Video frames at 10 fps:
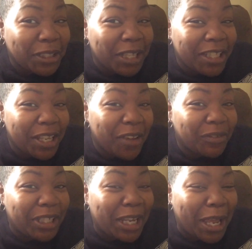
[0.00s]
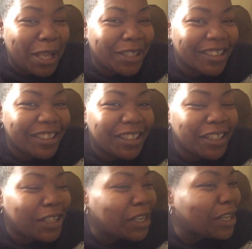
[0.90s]
That's FDS.
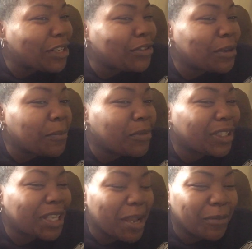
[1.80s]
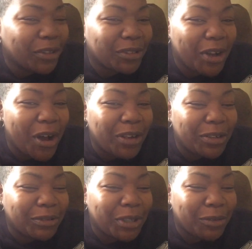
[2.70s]
Because you didn't put chemicals all
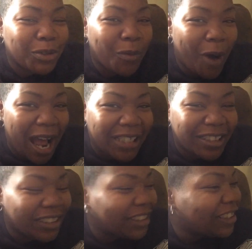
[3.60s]
on your twat.